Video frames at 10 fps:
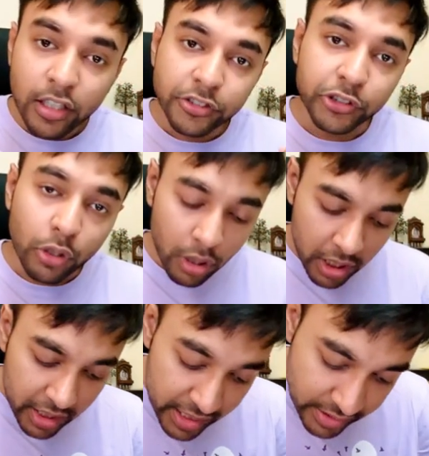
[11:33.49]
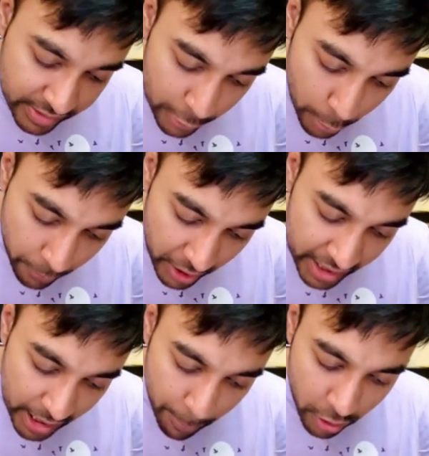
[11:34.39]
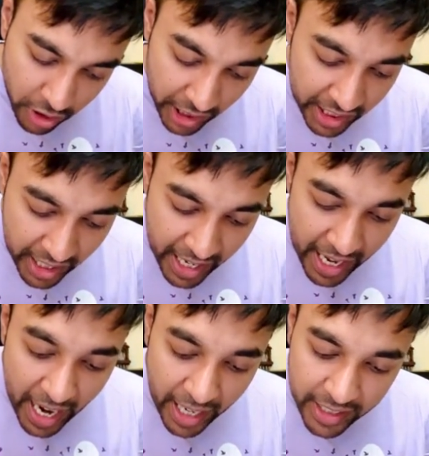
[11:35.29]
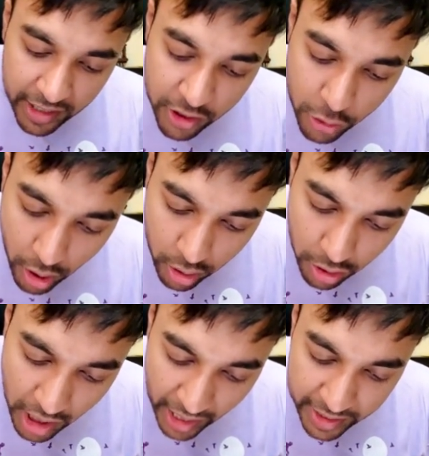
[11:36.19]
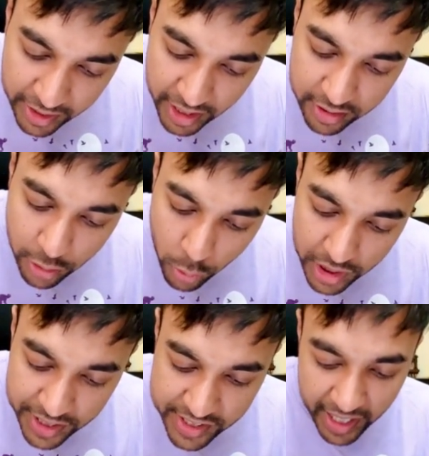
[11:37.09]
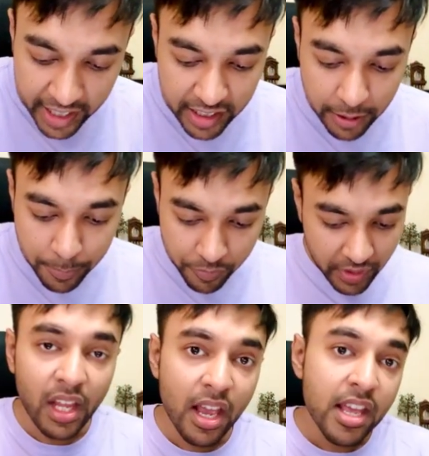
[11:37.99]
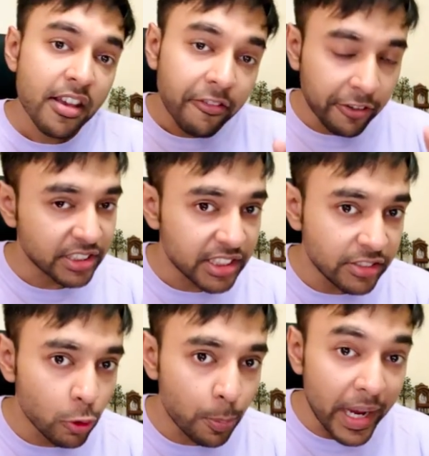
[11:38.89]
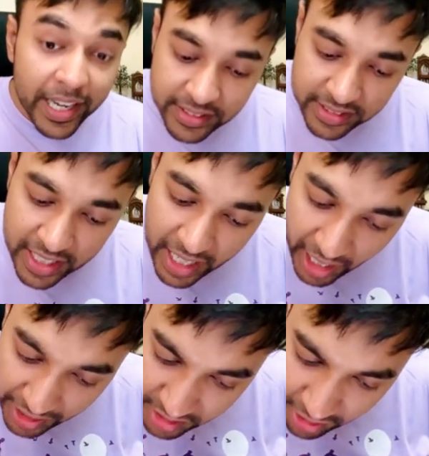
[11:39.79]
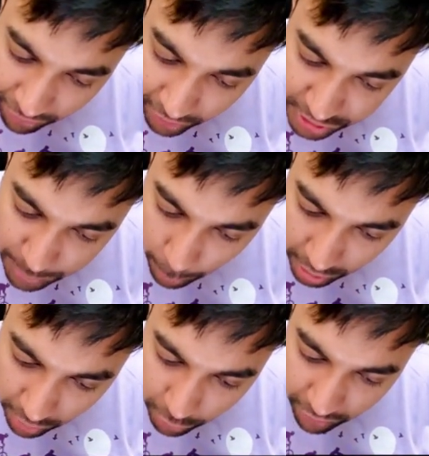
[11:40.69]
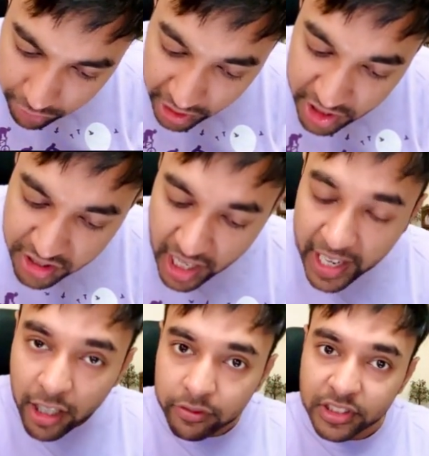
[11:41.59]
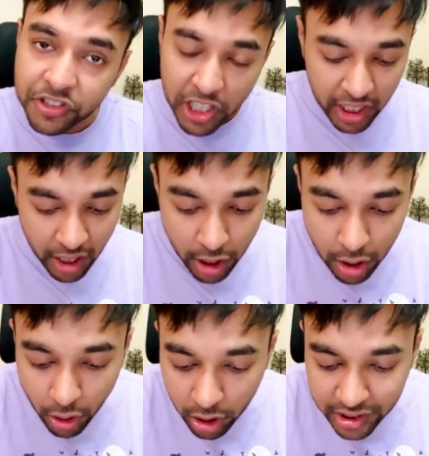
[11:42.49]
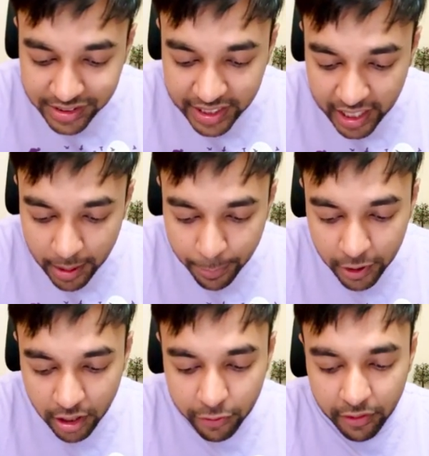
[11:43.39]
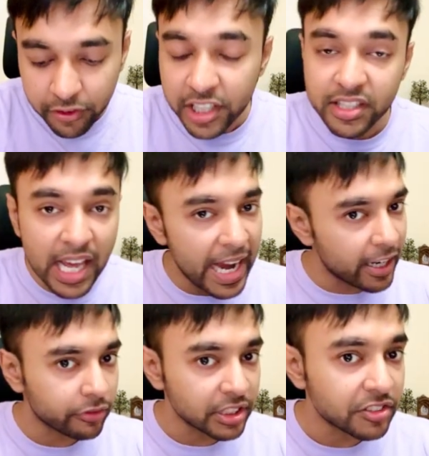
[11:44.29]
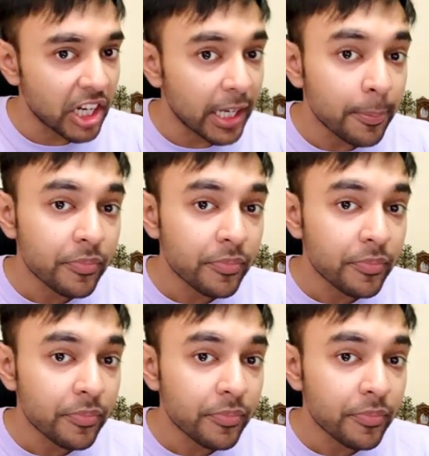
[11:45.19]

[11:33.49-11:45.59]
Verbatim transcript: So this loop will keep on running and you are gonna iterate through each character. Once this loop ends, either the first pointer would have reached the end of the string or the second pointer would have reached the end of the string.